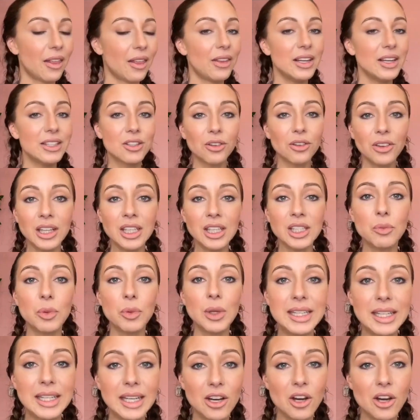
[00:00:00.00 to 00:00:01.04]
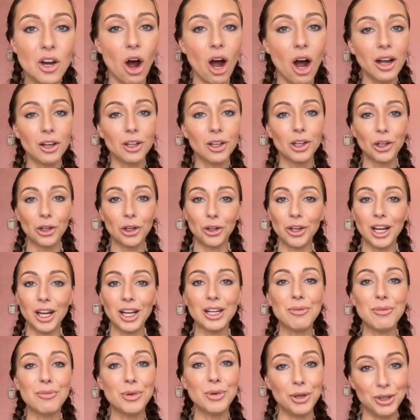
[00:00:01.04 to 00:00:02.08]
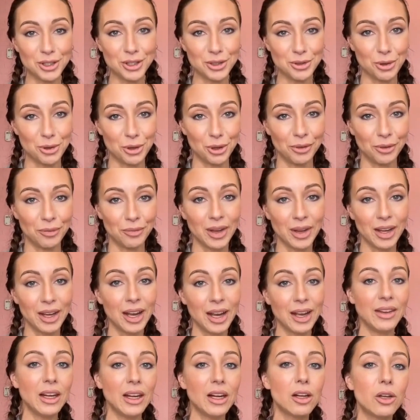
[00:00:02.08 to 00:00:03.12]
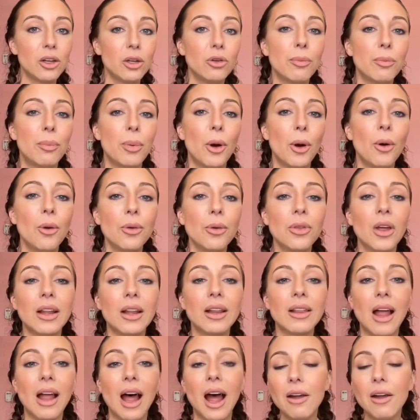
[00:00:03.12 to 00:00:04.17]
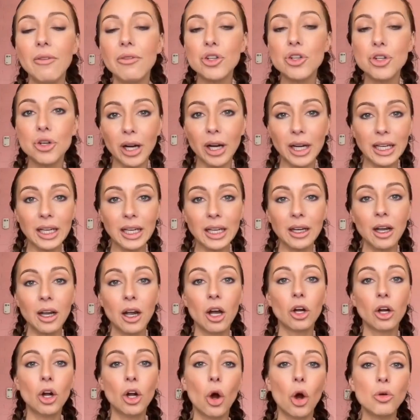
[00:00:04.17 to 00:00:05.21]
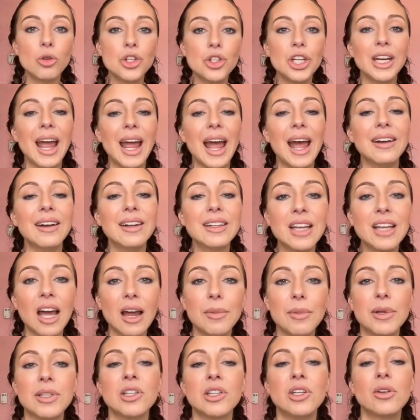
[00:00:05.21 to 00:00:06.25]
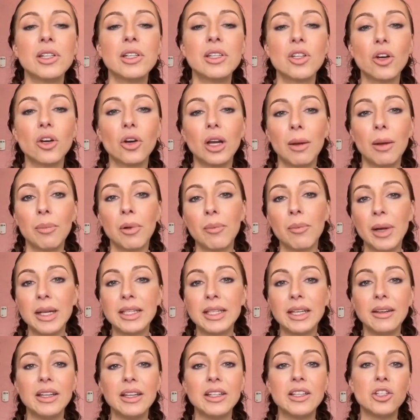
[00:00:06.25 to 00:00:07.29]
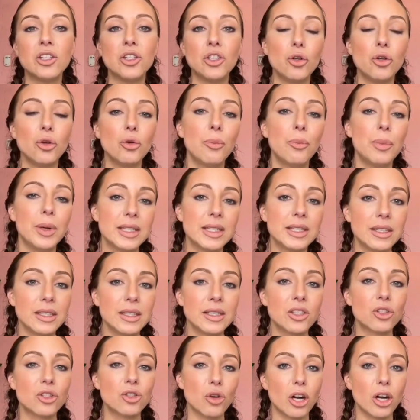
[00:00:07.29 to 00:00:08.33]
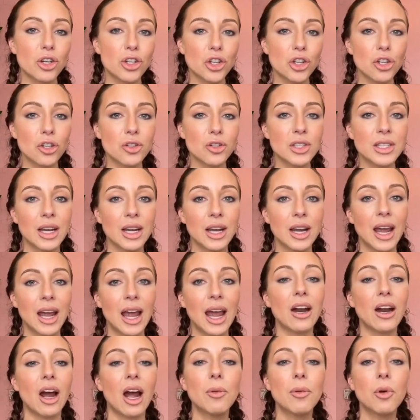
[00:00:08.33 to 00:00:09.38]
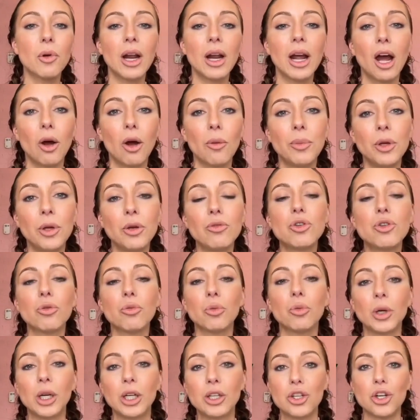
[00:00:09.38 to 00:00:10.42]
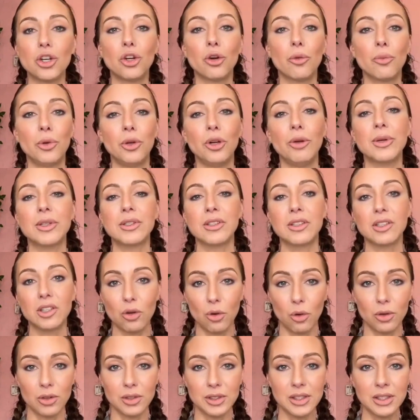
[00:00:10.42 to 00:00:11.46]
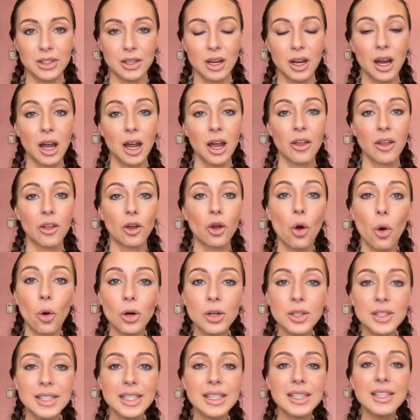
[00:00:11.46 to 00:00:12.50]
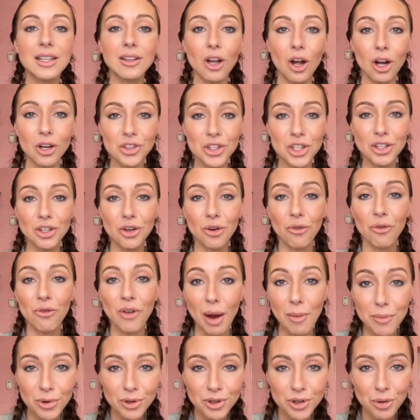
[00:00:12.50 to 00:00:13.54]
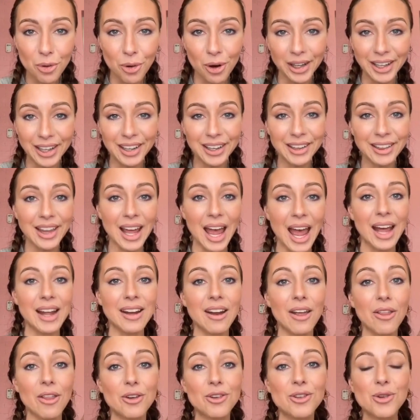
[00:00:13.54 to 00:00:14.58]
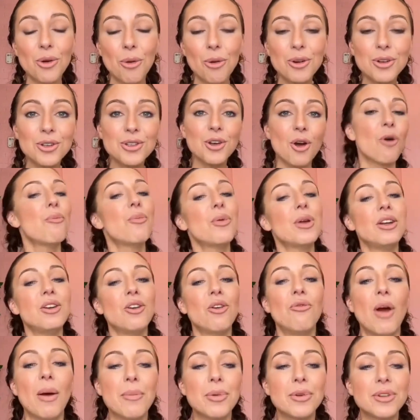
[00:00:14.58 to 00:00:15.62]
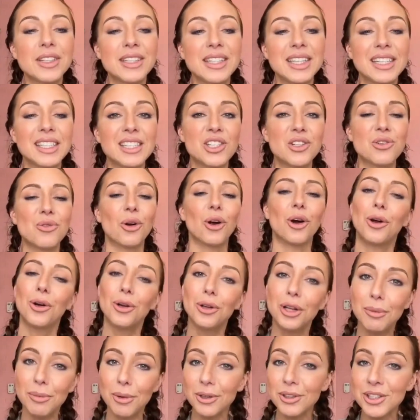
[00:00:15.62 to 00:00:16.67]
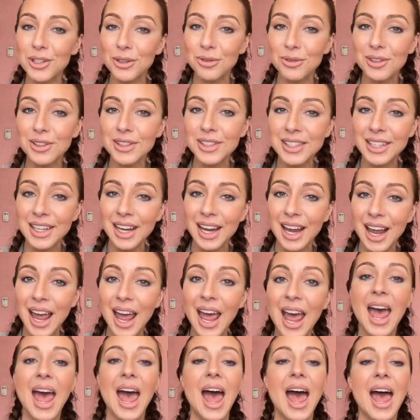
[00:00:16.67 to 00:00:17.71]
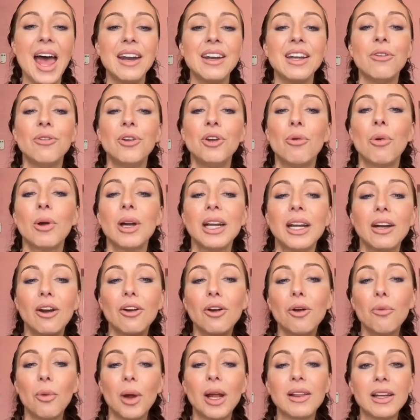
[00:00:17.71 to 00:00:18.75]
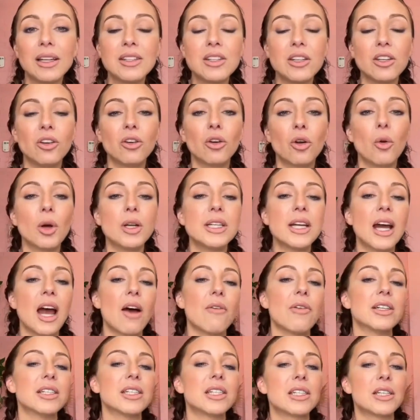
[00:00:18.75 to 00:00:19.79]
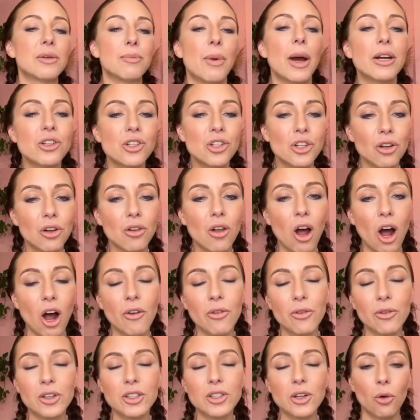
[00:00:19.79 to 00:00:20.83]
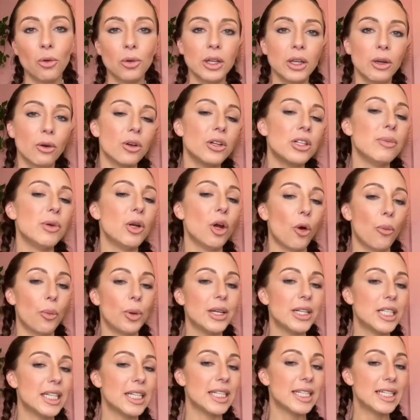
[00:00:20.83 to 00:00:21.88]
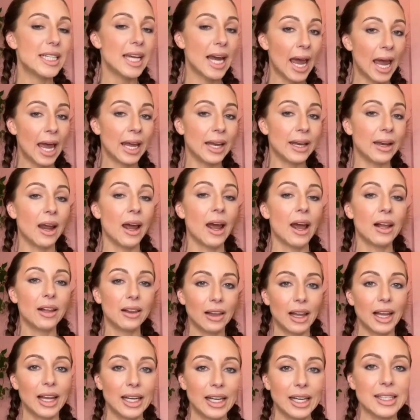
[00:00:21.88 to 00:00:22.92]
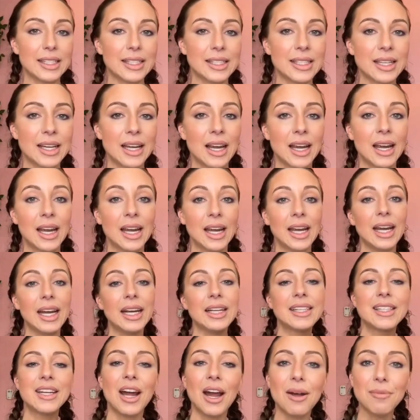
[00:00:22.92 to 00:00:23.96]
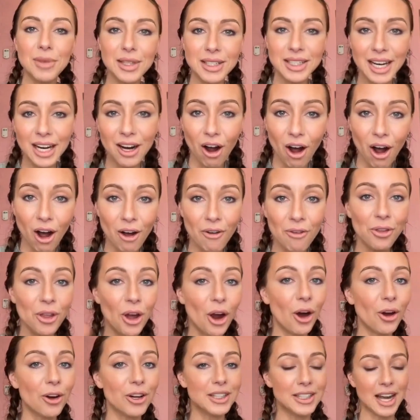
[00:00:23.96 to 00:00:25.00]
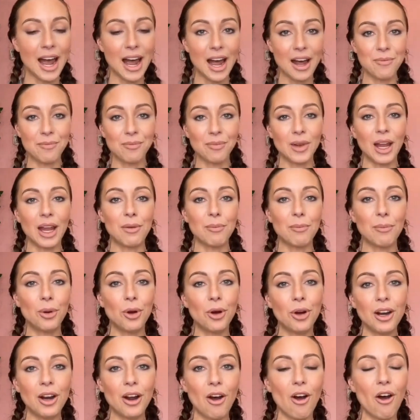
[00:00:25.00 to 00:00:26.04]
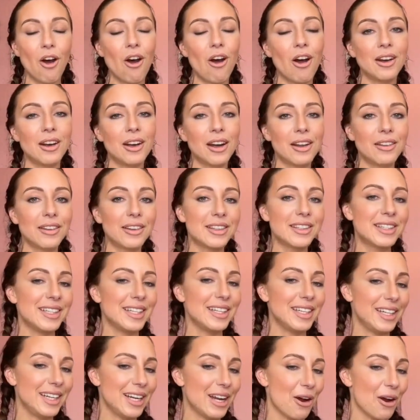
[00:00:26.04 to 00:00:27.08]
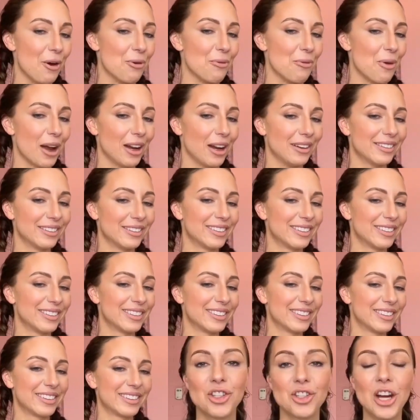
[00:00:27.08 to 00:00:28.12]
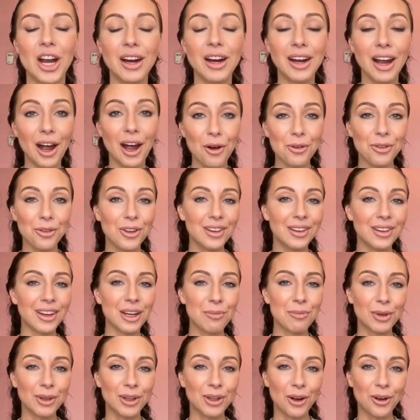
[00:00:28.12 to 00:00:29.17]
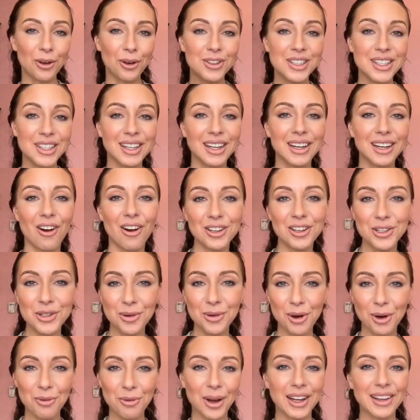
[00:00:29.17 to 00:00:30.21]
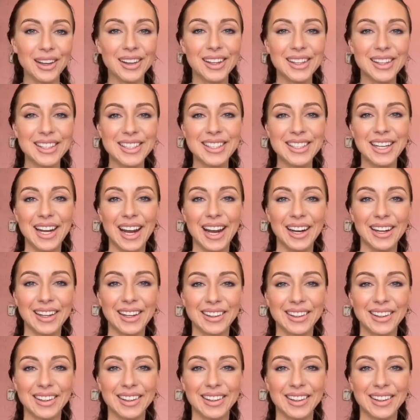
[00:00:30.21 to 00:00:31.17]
These are things we did not learn in beauty school. They include both live training, coaching, and assignments. So you can start implementing these new business structures, and I'm going to help you to reach your beauty business goals. The course is launching November 20th, and the doors open November 6th to early bird students. And if you want to get on our waitlist, you're going to have a special offer. It's only going to be open to 10 ladies. It's time to take off the artist hat and put on the CEO one. Check out the link below to get onto our waitlist today.